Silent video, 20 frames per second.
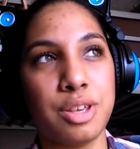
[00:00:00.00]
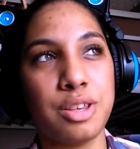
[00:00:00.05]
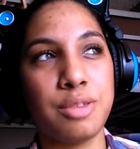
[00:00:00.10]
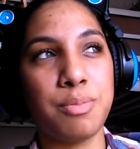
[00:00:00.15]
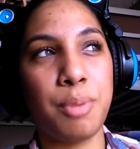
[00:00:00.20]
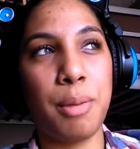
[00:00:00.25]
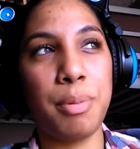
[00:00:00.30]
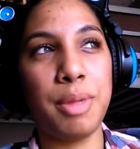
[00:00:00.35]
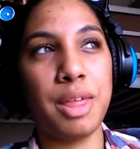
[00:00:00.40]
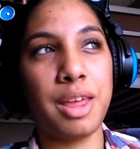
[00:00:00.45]
He's
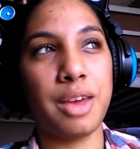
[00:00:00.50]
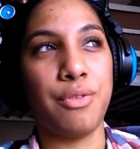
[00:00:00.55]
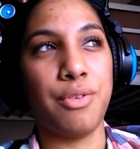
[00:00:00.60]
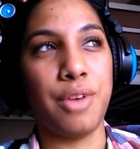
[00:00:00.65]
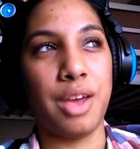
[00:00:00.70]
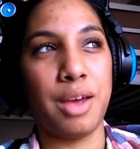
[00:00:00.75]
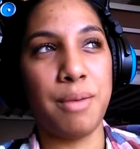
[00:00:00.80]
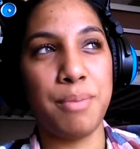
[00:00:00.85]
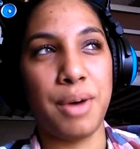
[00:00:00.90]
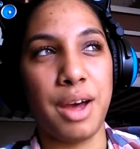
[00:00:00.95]
probably like a
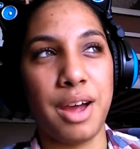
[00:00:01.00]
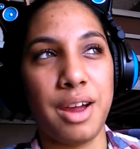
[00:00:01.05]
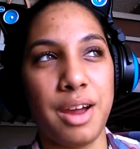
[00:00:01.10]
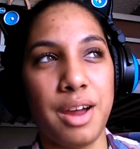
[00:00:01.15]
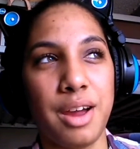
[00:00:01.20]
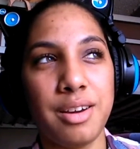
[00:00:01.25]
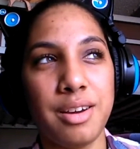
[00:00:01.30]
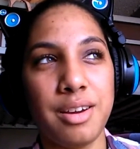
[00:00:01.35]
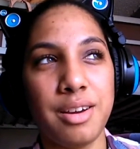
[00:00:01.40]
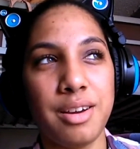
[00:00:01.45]

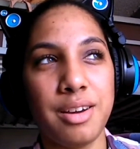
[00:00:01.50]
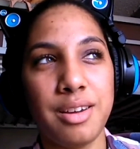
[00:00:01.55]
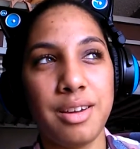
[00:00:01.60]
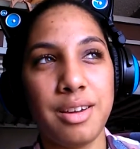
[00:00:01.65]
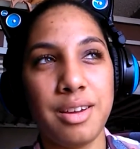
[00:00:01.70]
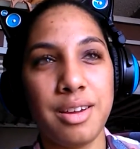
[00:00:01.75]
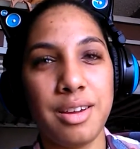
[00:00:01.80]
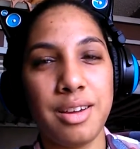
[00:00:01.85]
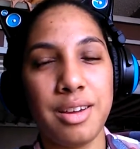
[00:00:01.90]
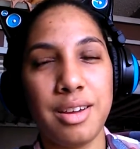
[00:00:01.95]
vampire.
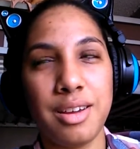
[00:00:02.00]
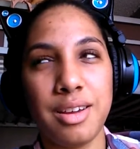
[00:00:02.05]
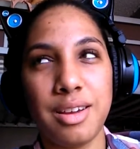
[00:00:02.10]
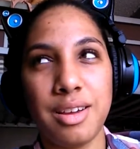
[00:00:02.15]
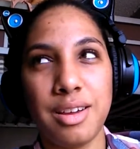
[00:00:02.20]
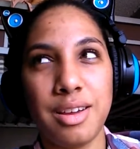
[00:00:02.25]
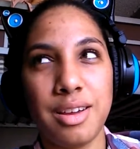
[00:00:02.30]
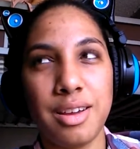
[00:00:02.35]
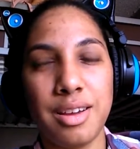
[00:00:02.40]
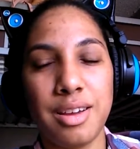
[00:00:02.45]

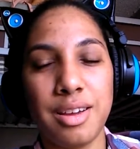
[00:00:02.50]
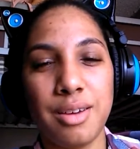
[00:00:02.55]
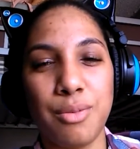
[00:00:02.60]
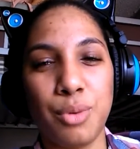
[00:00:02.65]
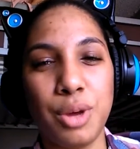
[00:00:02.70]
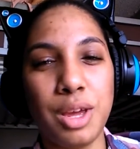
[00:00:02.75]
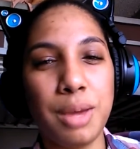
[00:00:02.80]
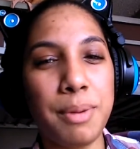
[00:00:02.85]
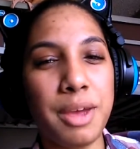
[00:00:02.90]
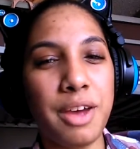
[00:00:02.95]

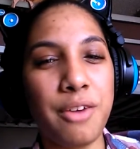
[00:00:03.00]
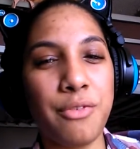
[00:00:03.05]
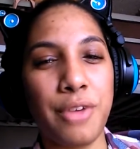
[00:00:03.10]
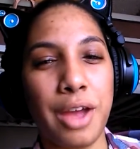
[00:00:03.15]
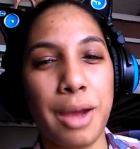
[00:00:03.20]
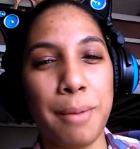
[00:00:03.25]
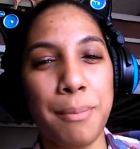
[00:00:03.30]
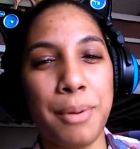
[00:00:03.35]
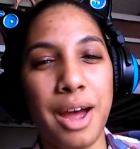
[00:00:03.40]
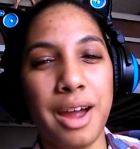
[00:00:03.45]
Will he be a
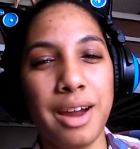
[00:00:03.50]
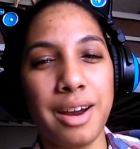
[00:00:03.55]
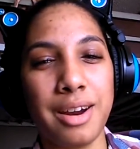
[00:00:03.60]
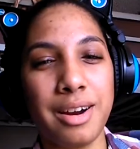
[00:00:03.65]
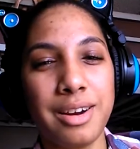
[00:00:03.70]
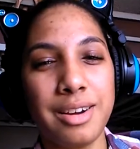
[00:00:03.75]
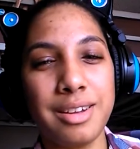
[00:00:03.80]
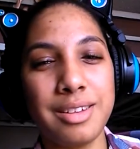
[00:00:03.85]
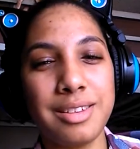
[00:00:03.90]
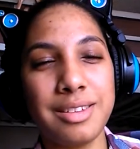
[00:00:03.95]

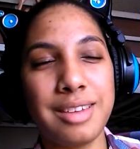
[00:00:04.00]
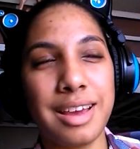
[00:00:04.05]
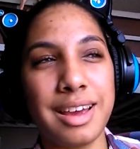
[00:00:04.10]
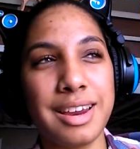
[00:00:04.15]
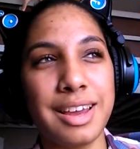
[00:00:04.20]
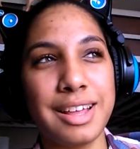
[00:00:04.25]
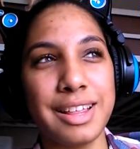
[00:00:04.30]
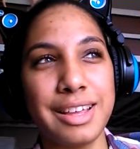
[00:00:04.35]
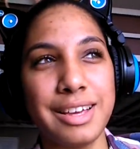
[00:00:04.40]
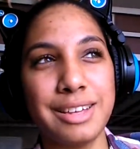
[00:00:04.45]
vampire?
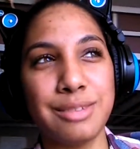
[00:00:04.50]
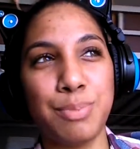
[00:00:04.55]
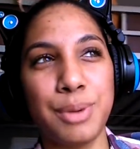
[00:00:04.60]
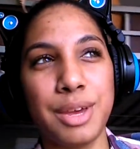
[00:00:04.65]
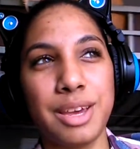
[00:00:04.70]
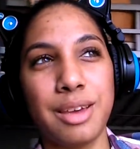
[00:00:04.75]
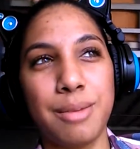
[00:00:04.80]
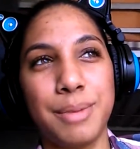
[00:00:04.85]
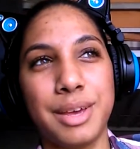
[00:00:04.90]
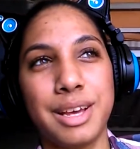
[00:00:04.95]
Technically
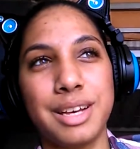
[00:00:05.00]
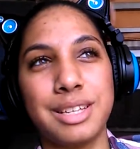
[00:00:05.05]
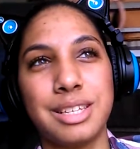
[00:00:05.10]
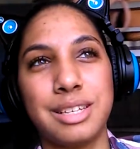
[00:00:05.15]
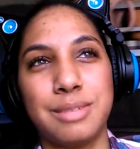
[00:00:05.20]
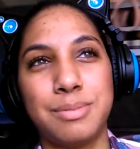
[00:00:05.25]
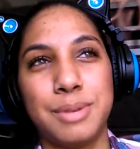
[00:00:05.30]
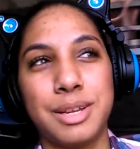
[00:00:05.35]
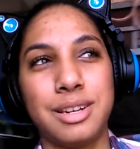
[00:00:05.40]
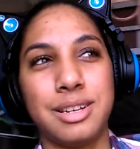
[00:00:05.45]
speaking, because
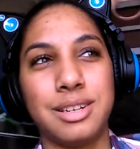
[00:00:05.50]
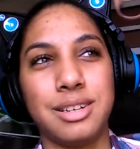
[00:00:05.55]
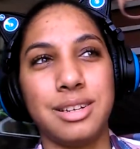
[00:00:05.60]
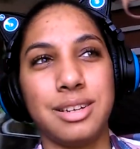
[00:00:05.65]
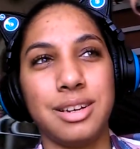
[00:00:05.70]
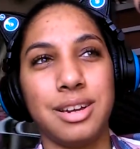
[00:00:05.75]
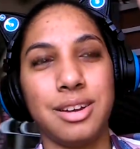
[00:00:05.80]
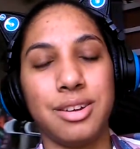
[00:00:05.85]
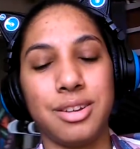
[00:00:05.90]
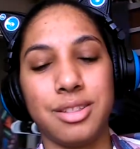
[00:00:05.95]
he's been
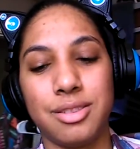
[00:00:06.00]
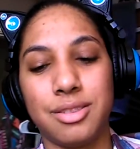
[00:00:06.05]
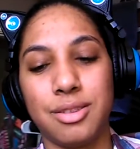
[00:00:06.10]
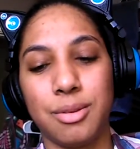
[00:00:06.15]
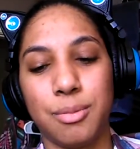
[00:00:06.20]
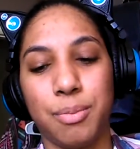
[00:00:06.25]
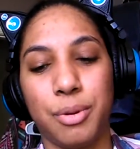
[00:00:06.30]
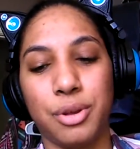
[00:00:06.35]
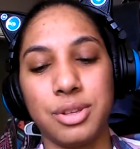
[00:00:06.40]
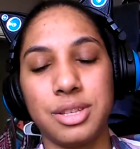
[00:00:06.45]
near
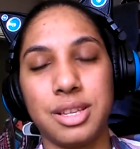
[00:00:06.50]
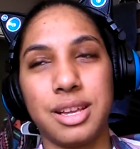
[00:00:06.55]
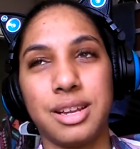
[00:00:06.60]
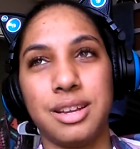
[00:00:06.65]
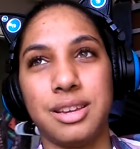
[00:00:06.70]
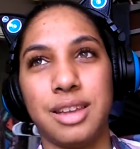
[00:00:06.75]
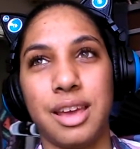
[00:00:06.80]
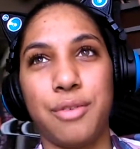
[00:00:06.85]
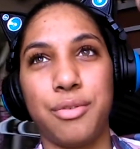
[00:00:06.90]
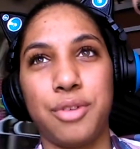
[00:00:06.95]
supposedly
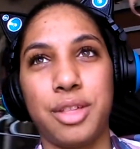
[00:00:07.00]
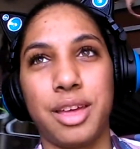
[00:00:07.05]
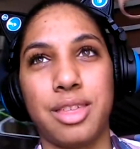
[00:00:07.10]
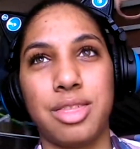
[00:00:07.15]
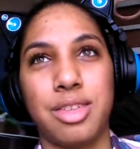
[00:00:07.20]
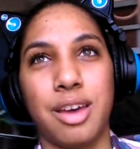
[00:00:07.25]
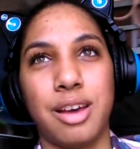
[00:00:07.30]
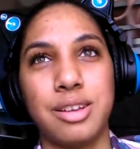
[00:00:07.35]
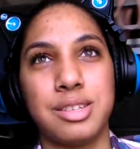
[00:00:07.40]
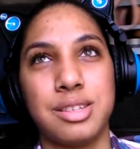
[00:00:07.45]
dead for
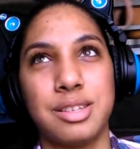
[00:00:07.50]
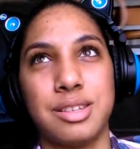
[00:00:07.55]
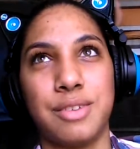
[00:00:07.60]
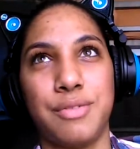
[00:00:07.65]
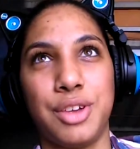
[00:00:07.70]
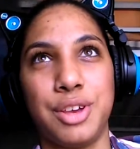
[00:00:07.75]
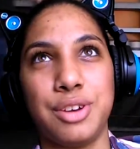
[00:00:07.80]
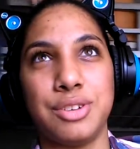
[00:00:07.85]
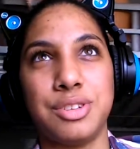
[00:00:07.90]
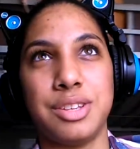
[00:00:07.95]
like thousands
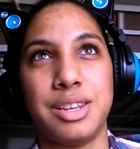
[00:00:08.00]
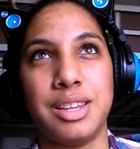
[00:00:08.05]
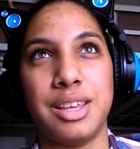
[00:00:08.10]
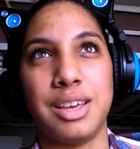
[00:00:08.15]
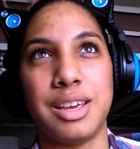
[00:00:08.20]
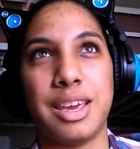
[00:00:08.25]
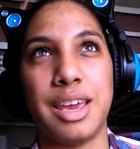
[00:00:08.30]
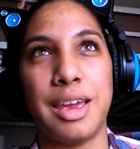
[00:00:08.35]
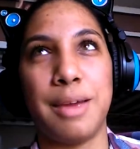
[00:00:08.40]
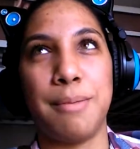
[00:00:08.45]
of years and
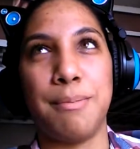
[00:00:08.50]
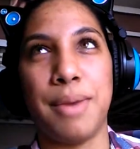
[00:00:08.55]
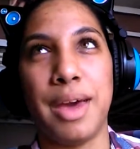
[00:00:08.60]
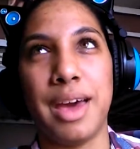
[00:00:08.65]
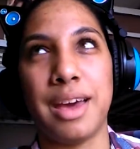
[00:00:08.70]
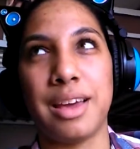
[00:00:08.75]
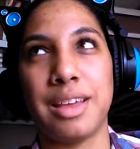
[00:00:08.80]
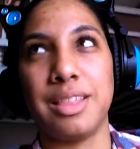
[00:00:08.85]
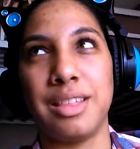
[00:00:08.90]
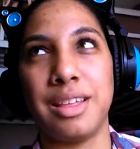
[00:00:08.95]
then came
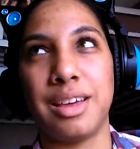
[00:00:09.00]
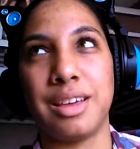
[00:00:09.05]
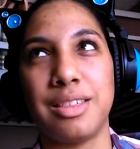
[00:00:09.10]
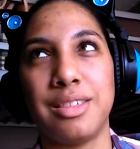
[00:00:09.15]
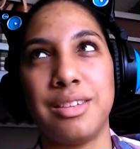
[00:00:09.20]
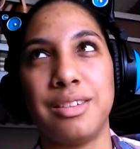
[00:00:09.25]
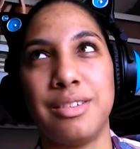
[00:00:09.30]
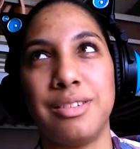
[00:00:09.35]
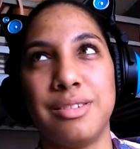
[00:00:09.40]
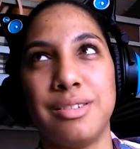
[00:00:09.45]
back in
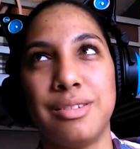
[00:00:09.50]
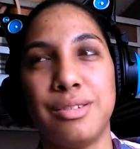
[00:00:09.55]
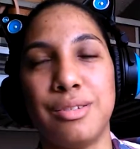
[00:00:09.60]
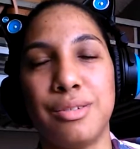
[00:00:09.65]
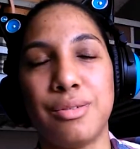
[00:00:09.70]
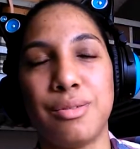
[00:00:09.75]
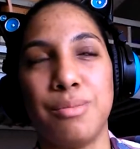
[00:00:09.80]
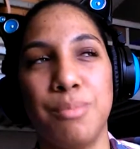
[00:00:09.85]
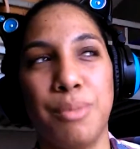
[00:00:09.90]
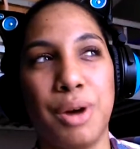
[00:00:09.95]
like the
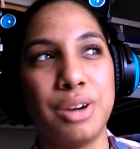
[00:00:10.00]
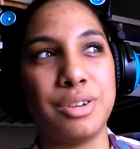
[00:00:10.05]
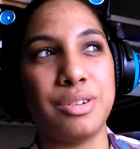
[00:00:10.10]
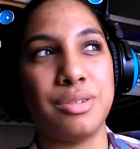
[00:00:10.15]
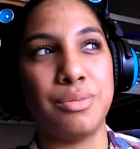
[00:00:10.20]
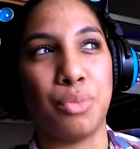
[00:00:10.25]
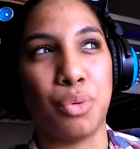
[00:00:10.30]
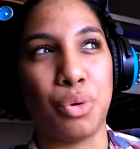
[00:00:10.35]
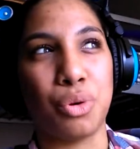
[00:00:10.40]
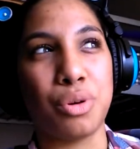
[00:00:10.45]

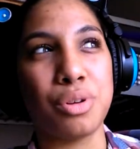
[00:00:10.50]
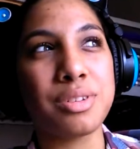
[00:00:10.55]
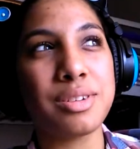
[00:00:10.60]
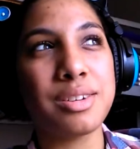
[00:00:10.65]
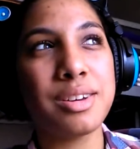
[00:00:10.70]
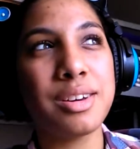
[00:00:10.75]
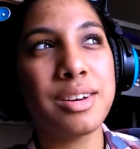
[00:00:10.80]
modern world.